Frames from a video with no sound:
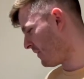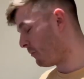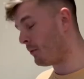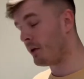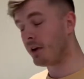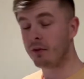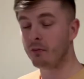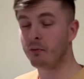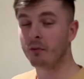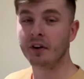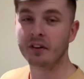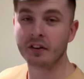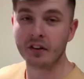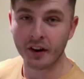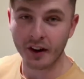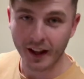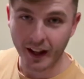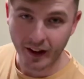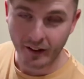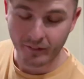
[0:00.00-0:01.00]
we, we'd
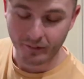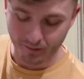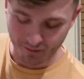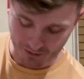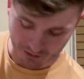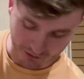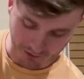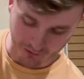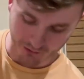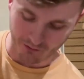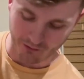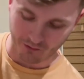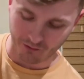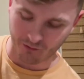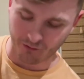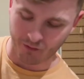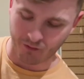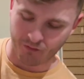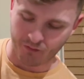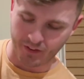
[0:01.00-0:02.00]
done it.
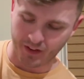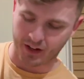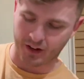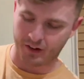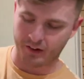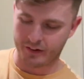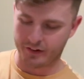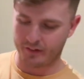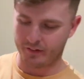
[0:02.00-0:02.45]
We'd figured